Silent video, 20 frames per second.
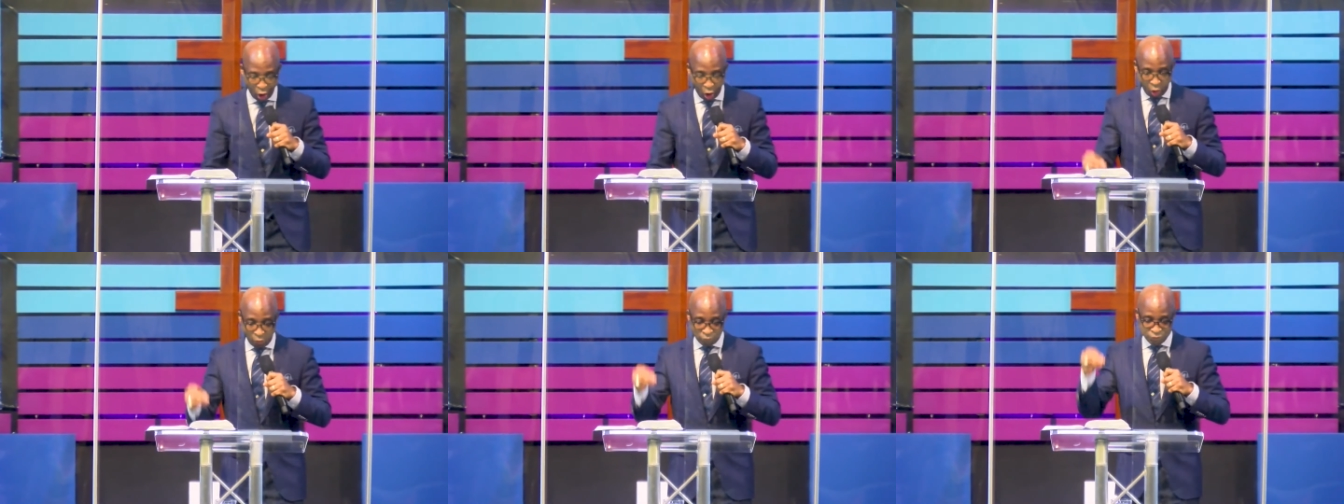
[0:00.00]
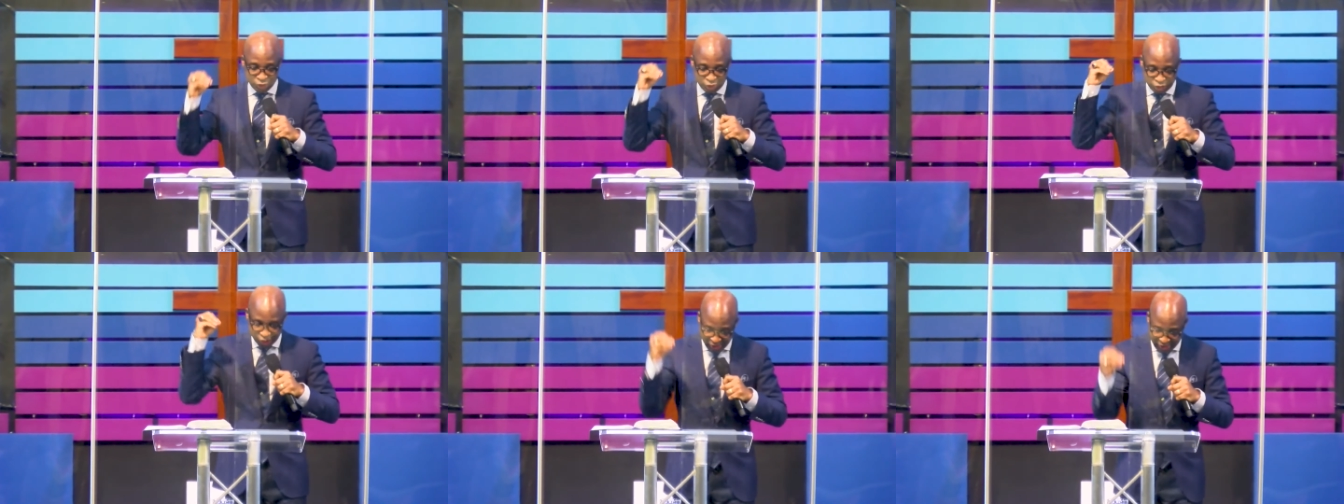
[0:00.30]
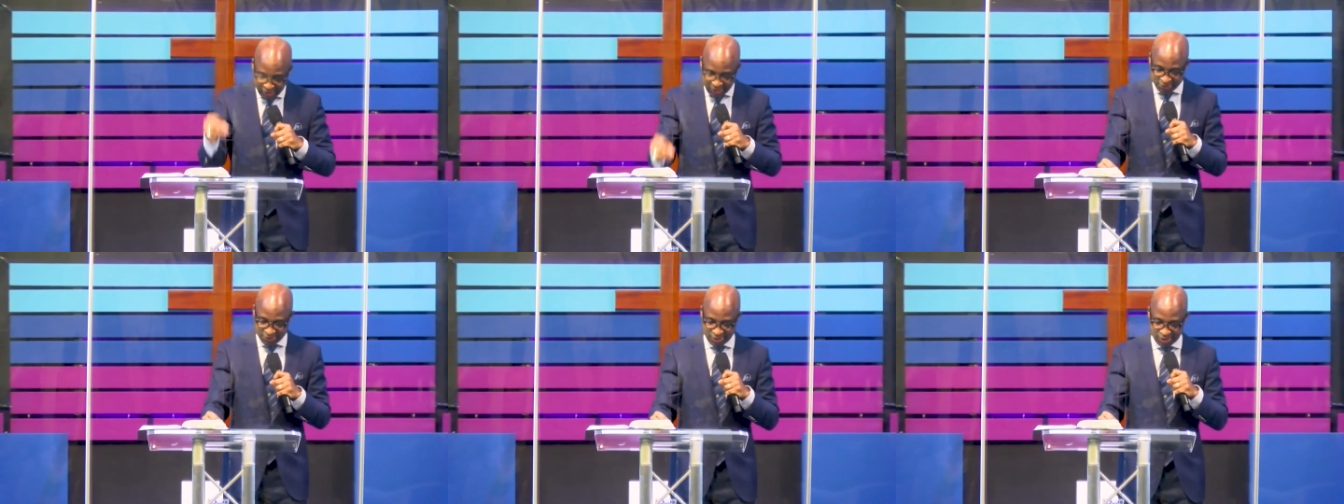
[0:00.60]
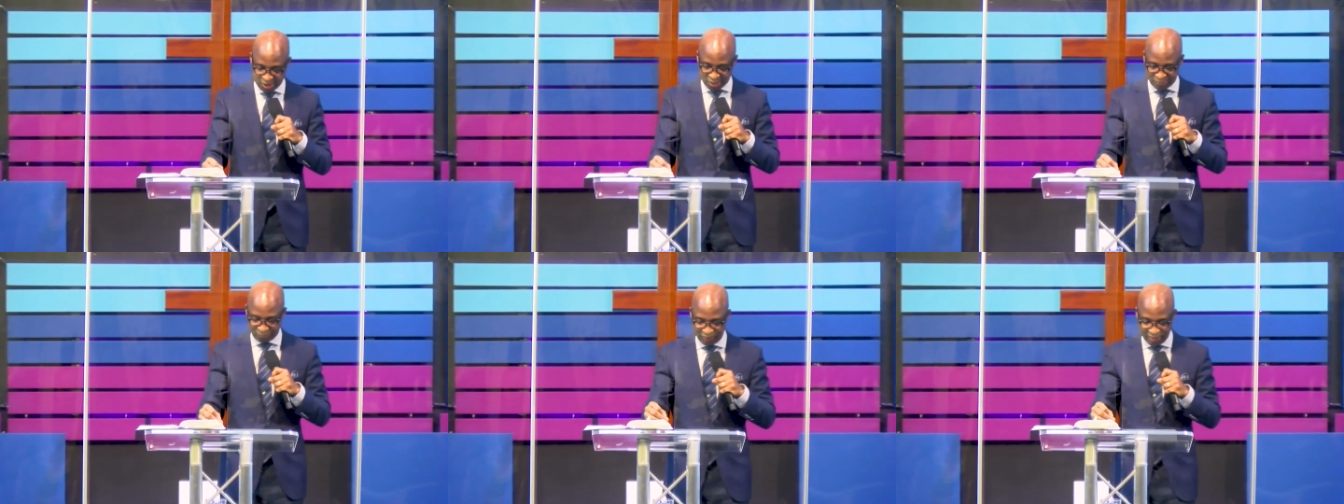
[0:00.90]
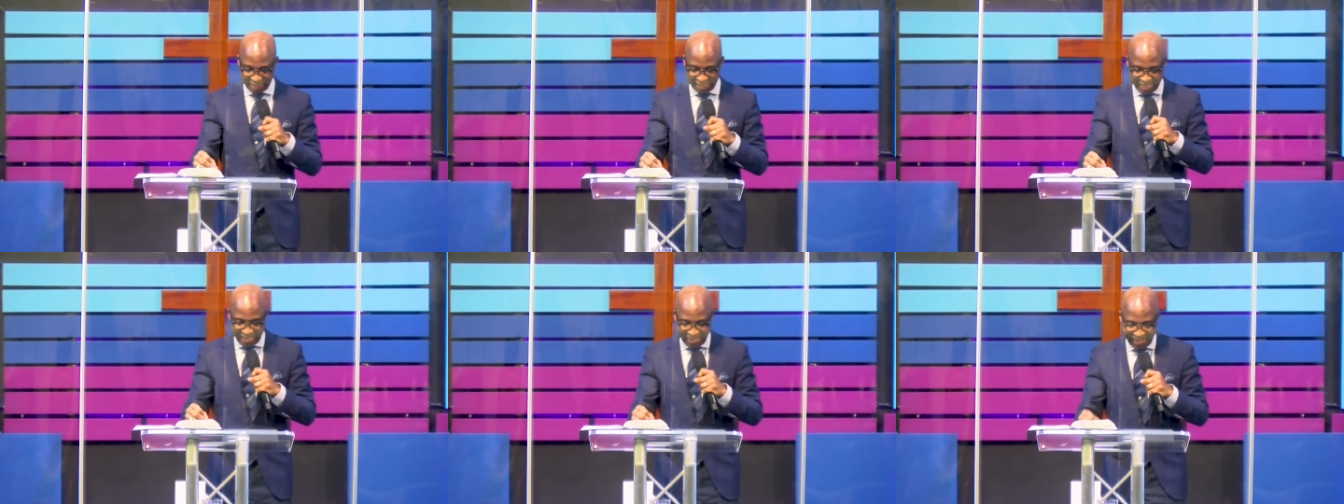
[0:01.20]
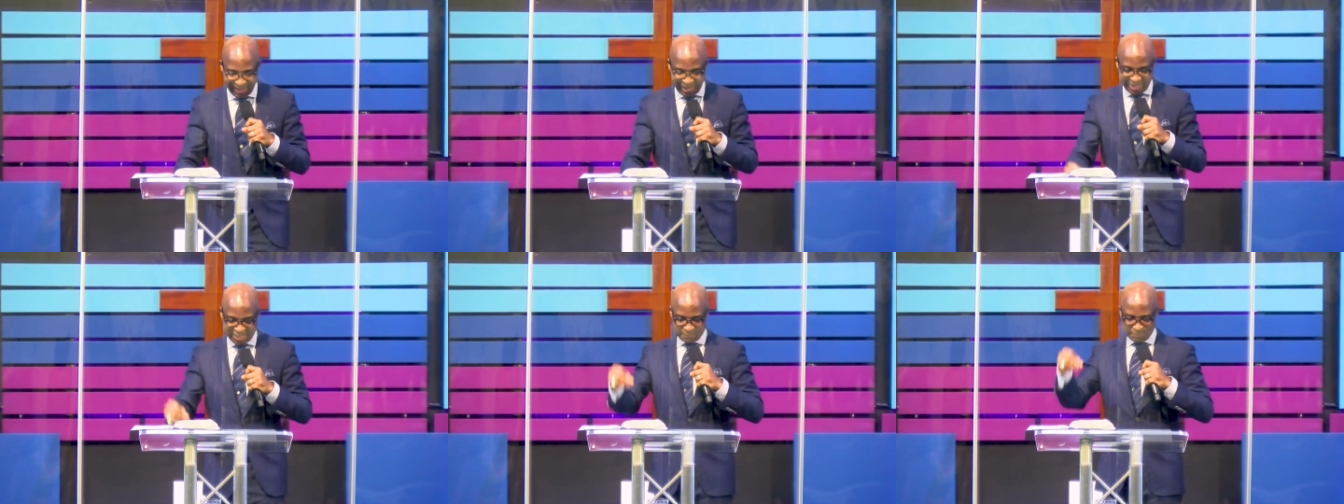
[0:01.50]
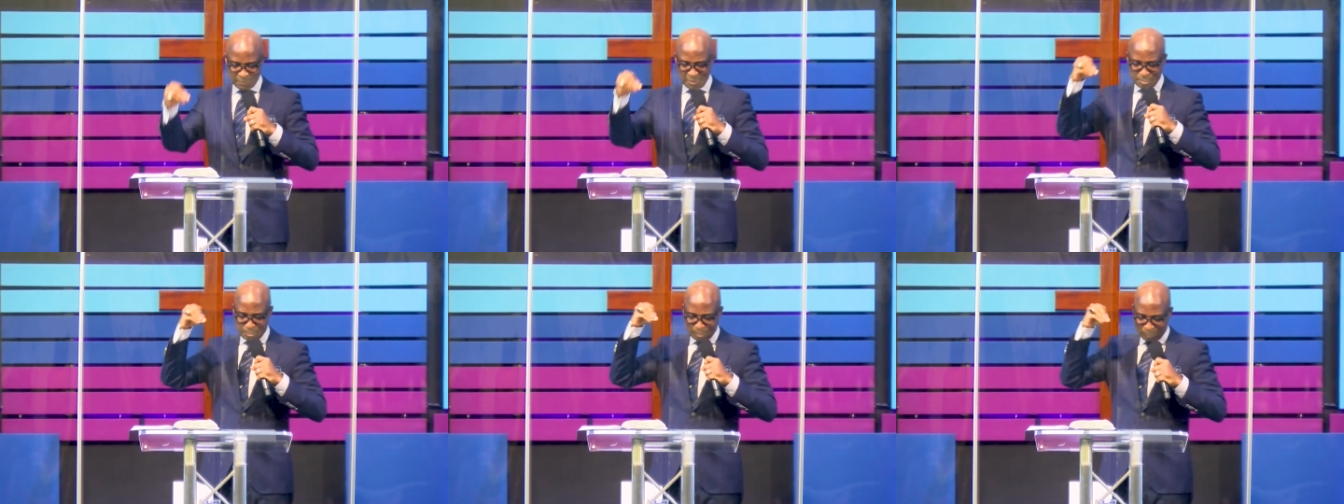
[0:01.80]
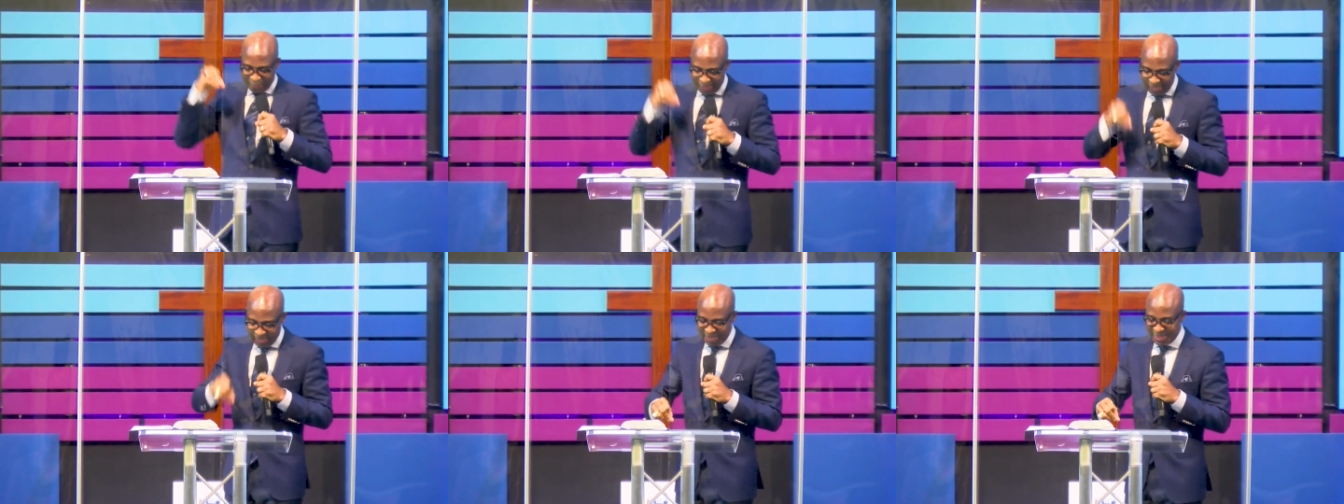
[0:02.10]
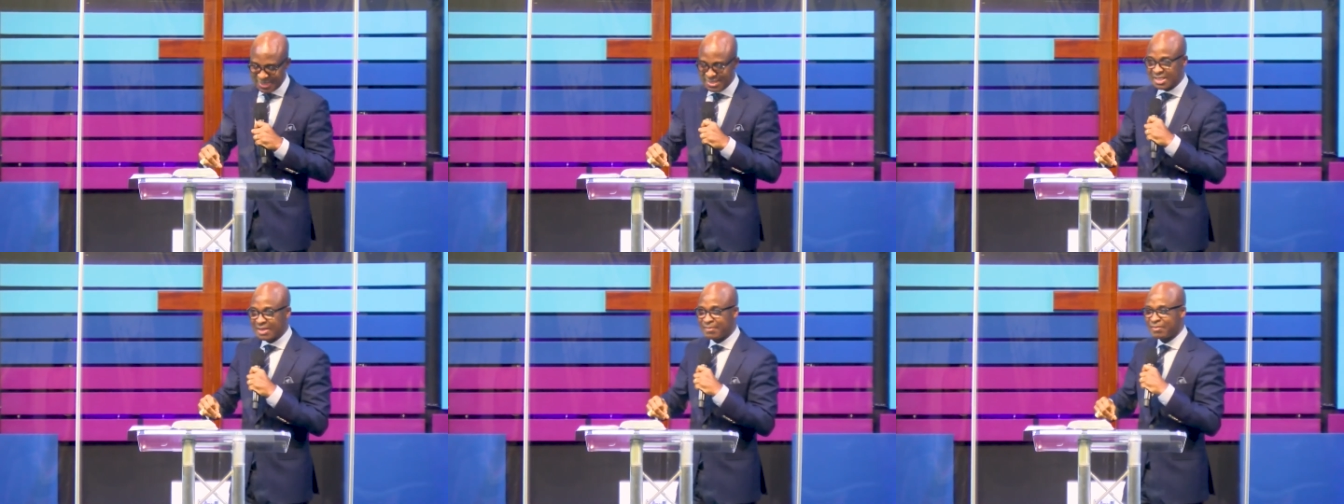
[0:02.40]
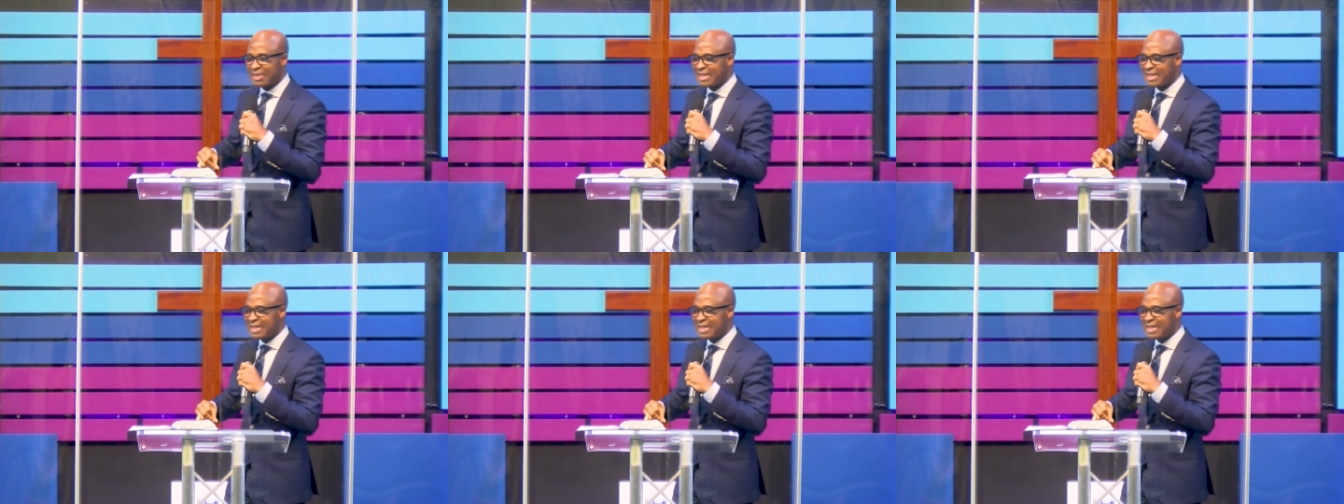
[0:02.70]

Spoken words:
of Jesus has been placed